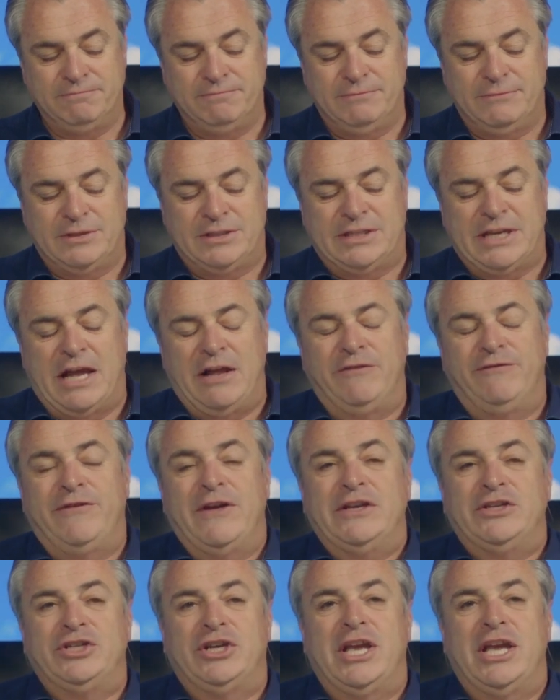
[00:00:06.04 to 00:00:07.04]

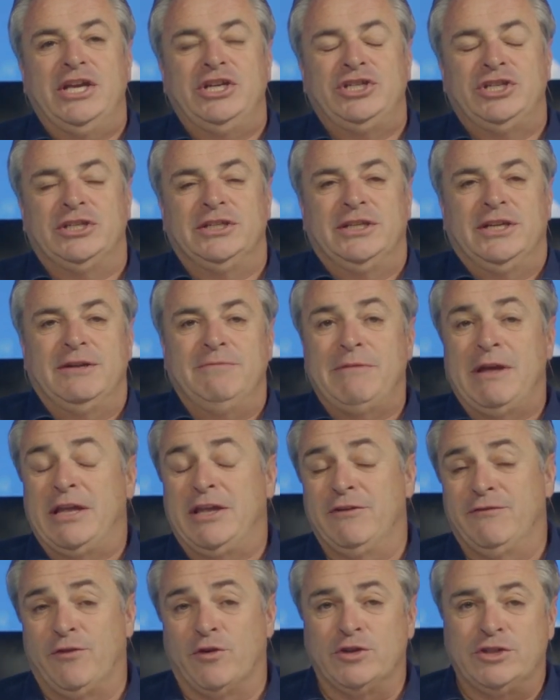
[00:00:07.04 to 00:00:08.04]
self-education can
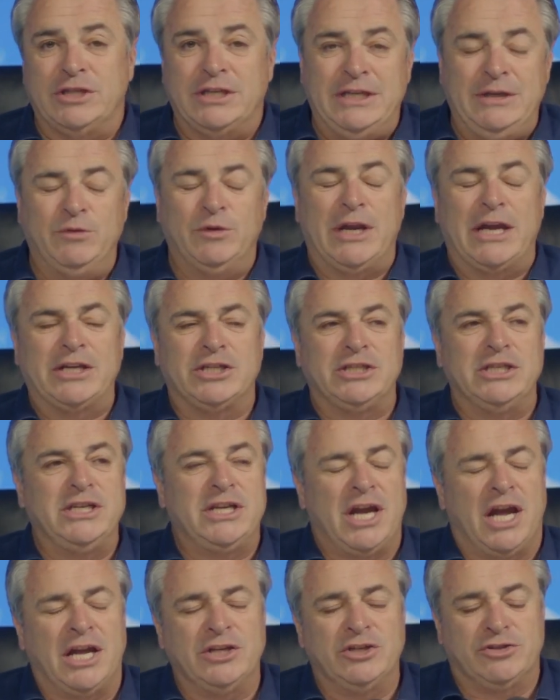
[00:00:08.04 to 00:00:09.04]
make you a fortune. He would actually
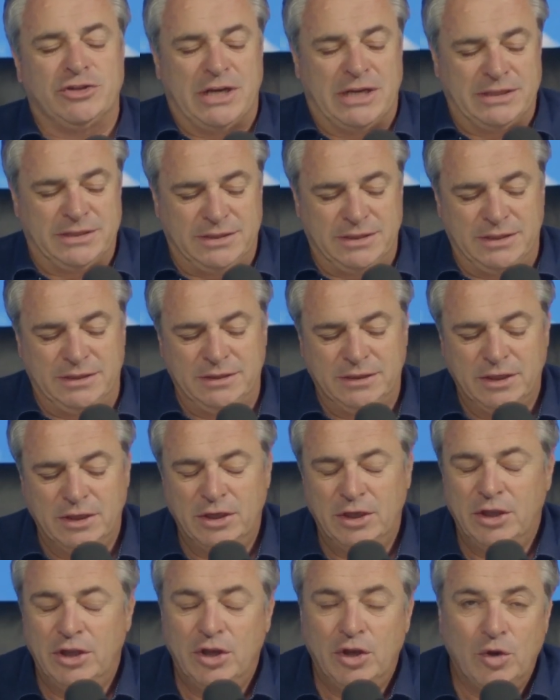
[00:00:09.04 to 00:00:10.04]
contrast it
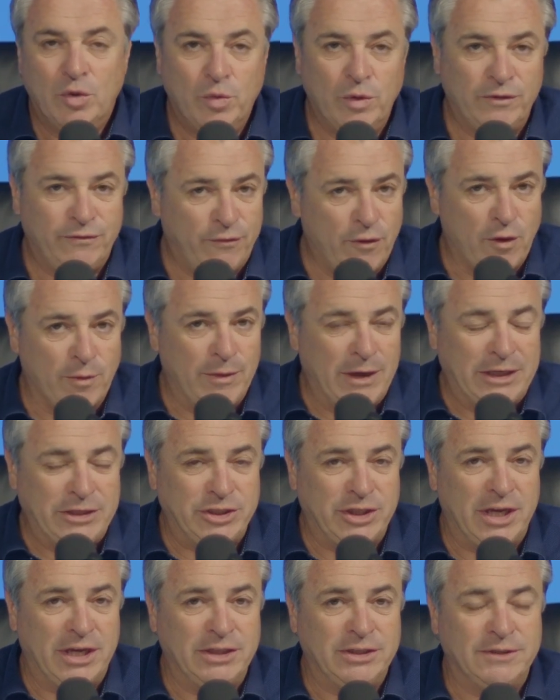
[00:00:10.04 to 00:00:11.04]
with formal
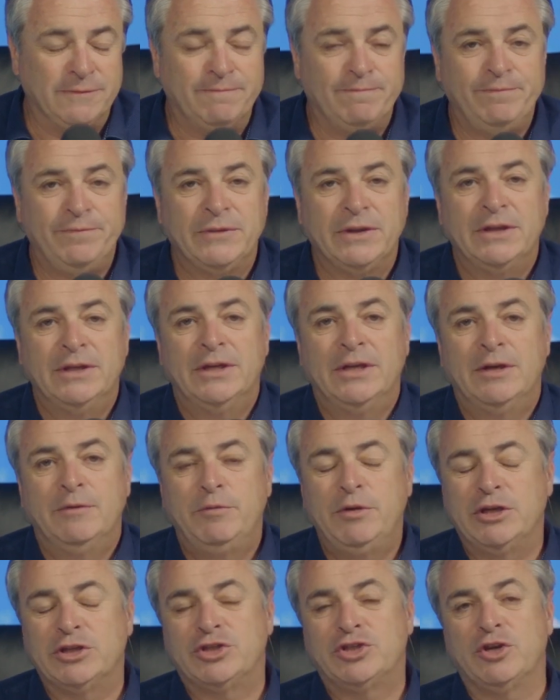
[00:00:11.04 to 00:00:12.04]
education
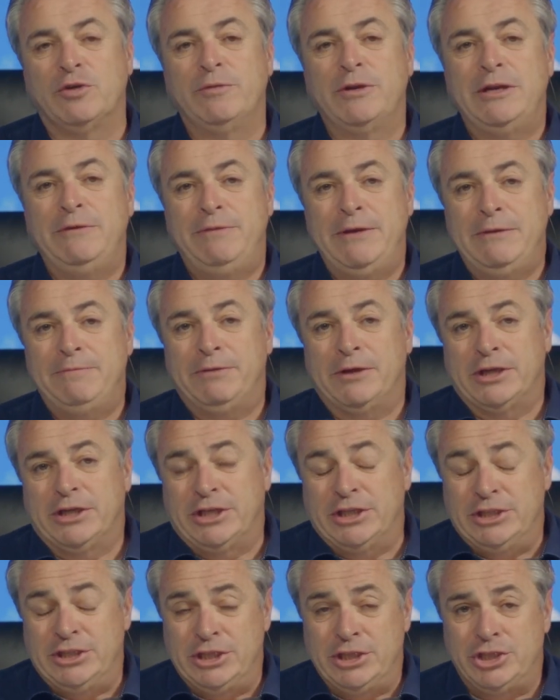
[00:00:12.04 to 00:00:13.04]
because so many people are
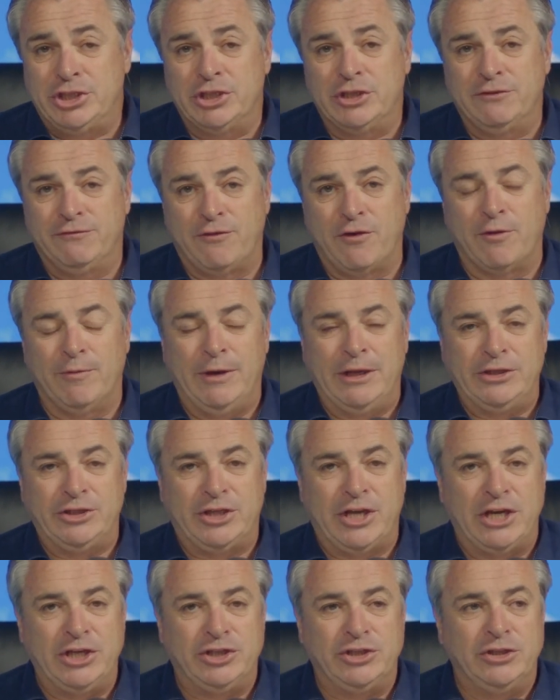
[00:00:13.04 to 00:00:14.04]
conditioned to formal
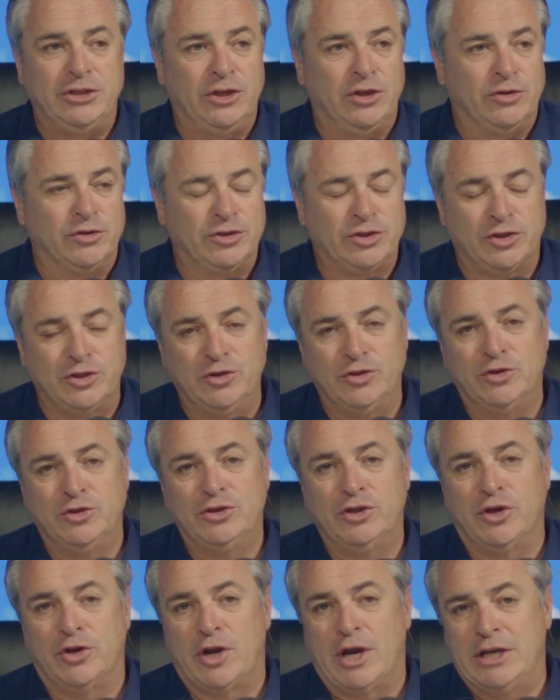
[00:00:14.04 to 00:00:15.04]
education. You go to school,
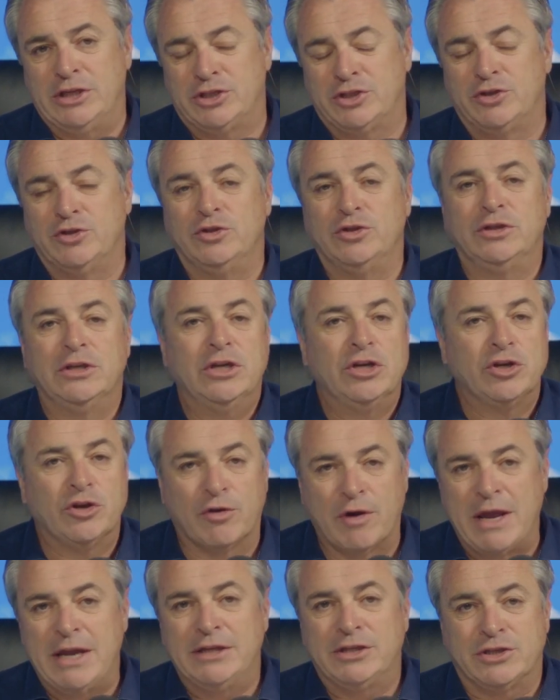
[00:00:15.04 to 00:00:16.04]
you go to high school,
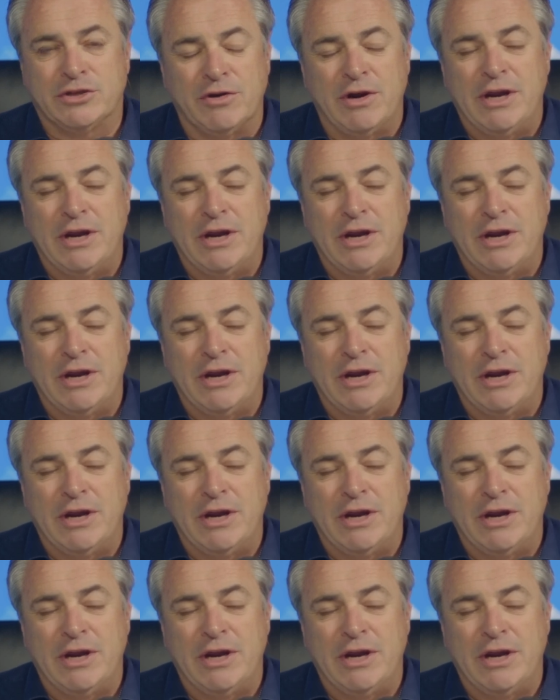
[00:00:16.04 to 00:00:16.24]
grades,